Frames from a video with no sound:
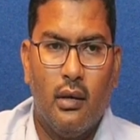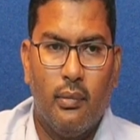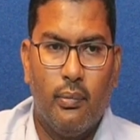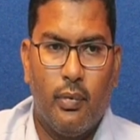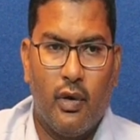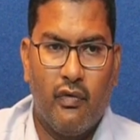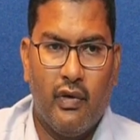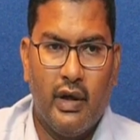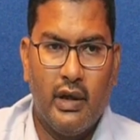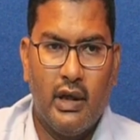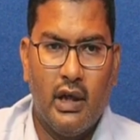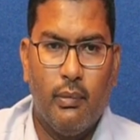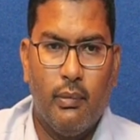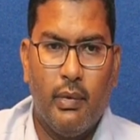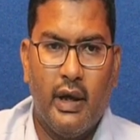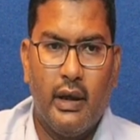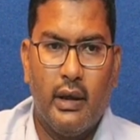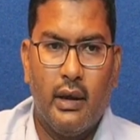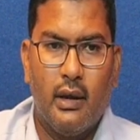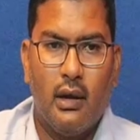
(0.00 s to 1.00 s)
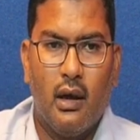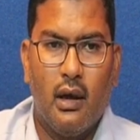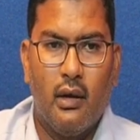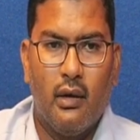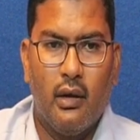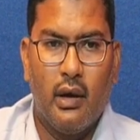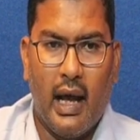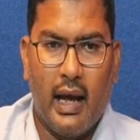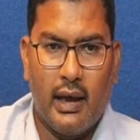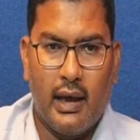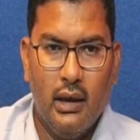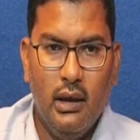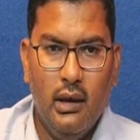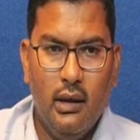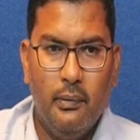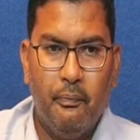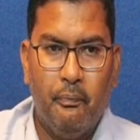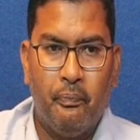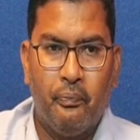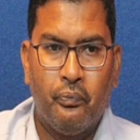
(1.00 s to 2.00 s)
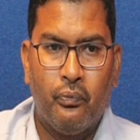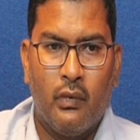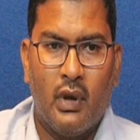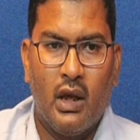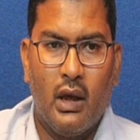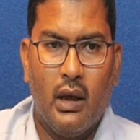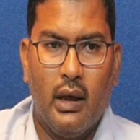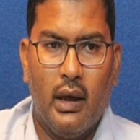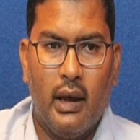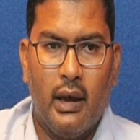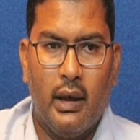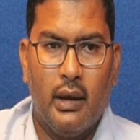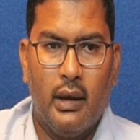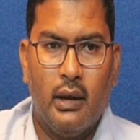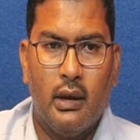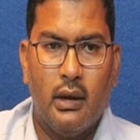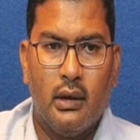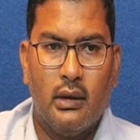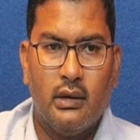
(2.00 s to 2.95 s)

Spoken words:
provided by Oracle, and